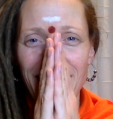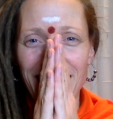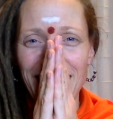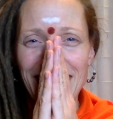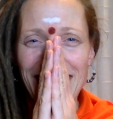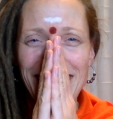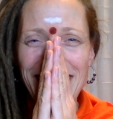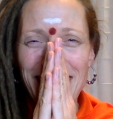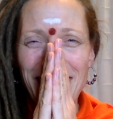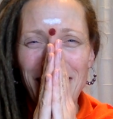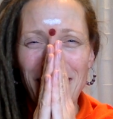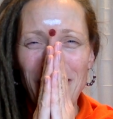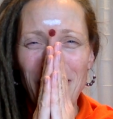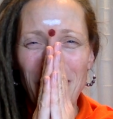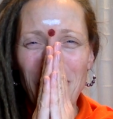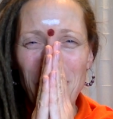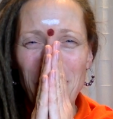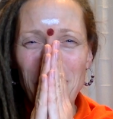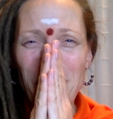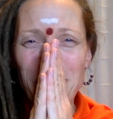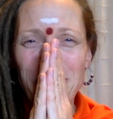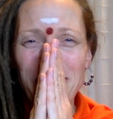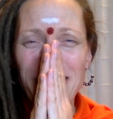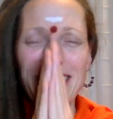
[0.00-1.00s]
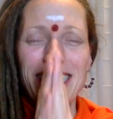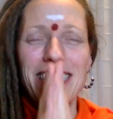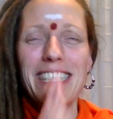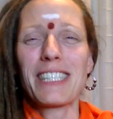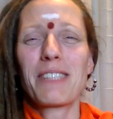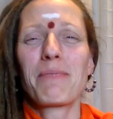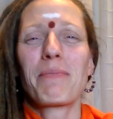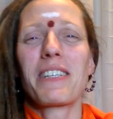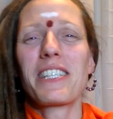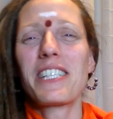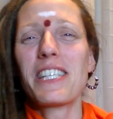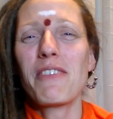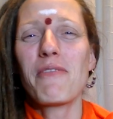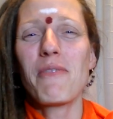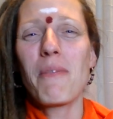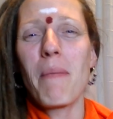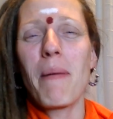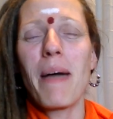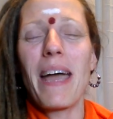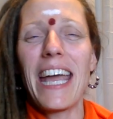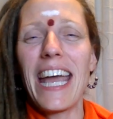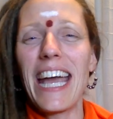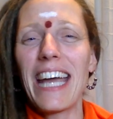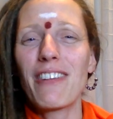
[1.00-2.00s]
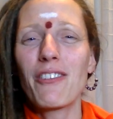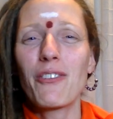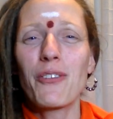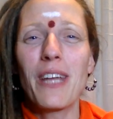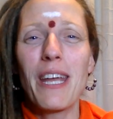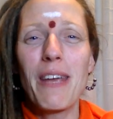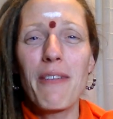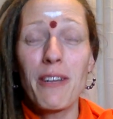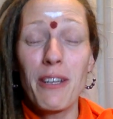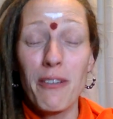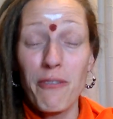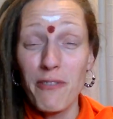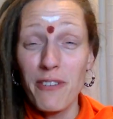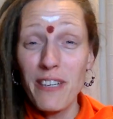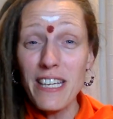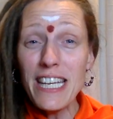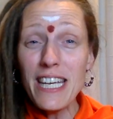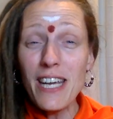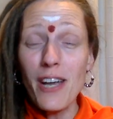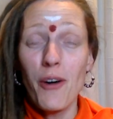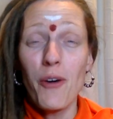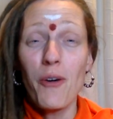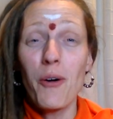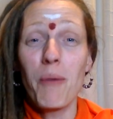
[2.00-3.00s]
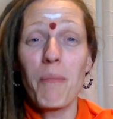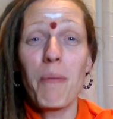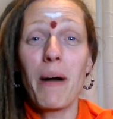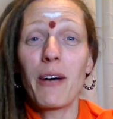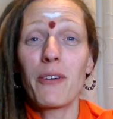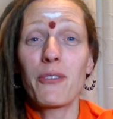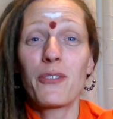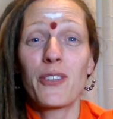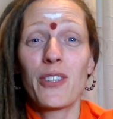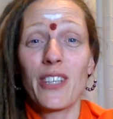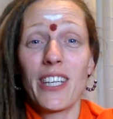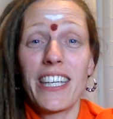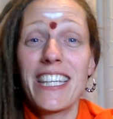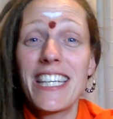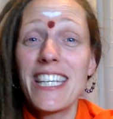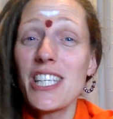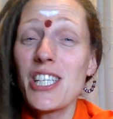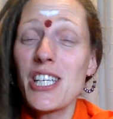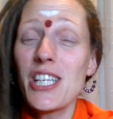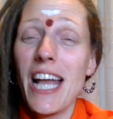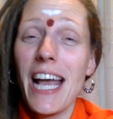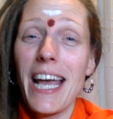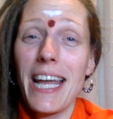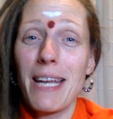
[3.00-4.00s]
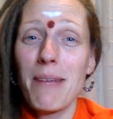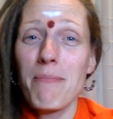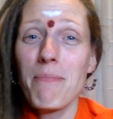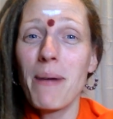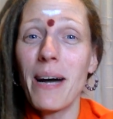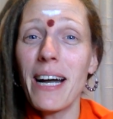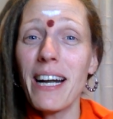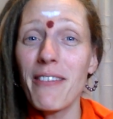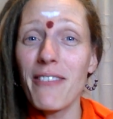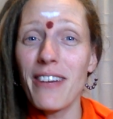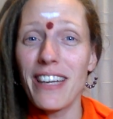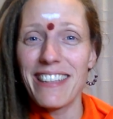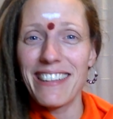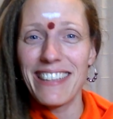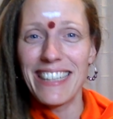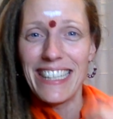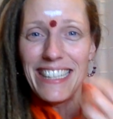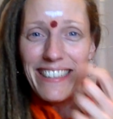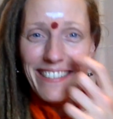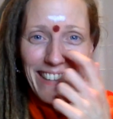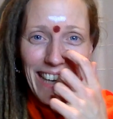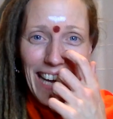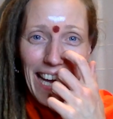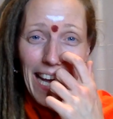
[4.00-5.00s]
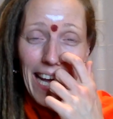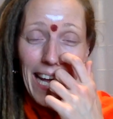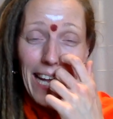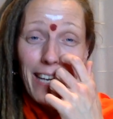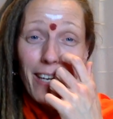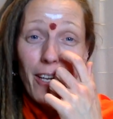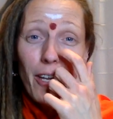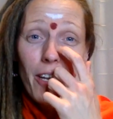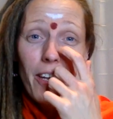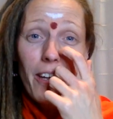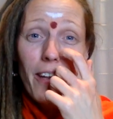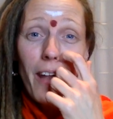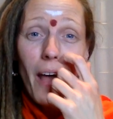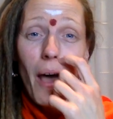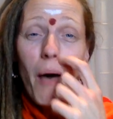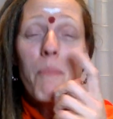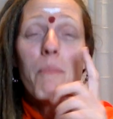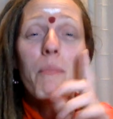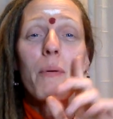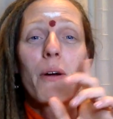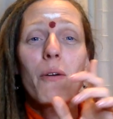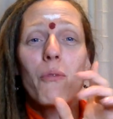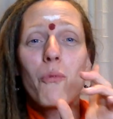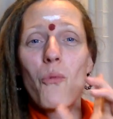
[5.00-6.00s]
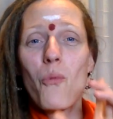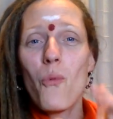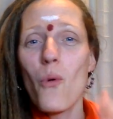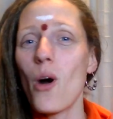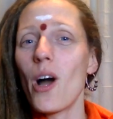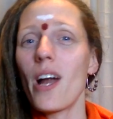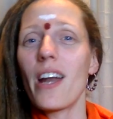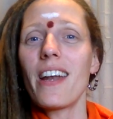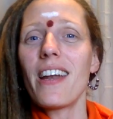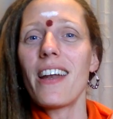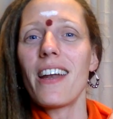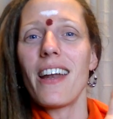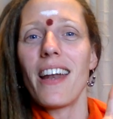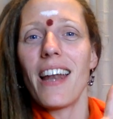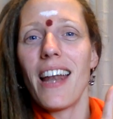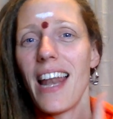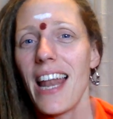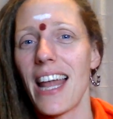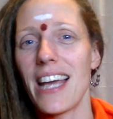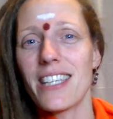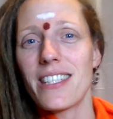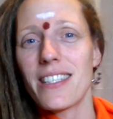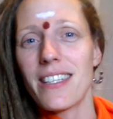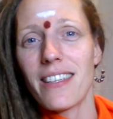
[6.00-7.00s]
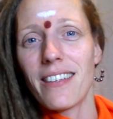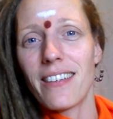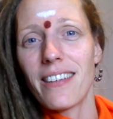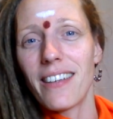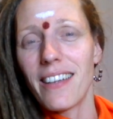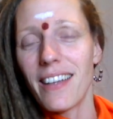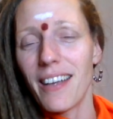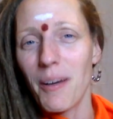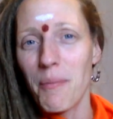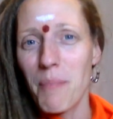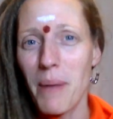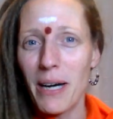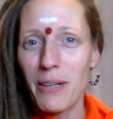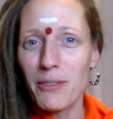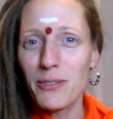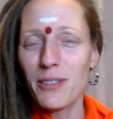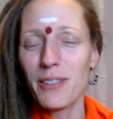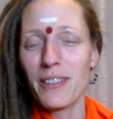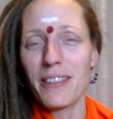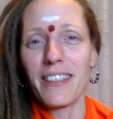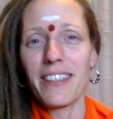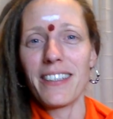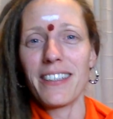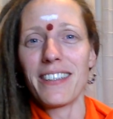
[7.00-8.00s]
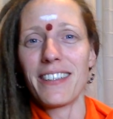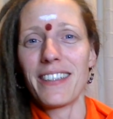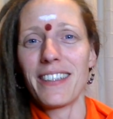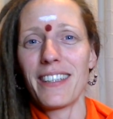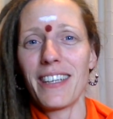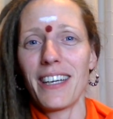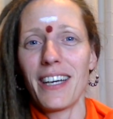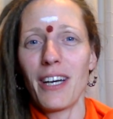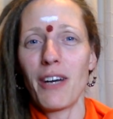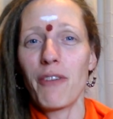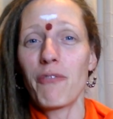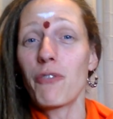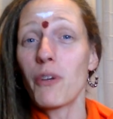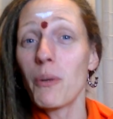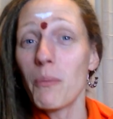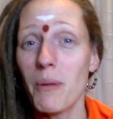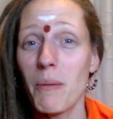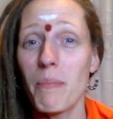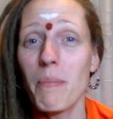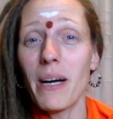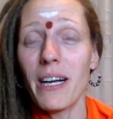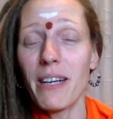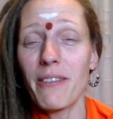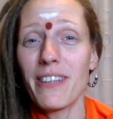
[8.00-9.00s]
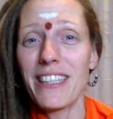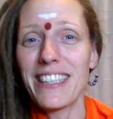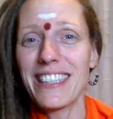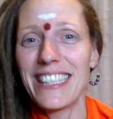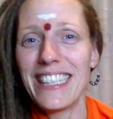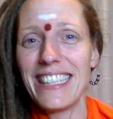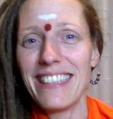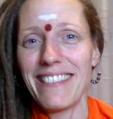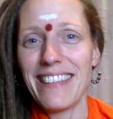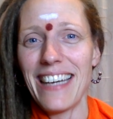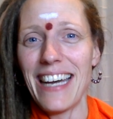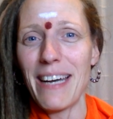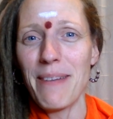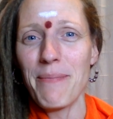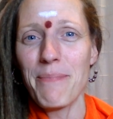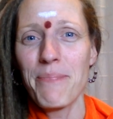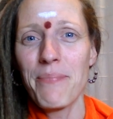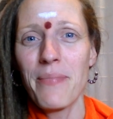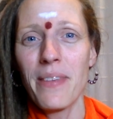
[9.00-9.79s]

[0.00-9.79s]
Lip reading: Nityananam, this is my Shivamaya, and today with a video about Krishna and the Bhagavad Gita and the number one lesson about from the Bhagavad Gita.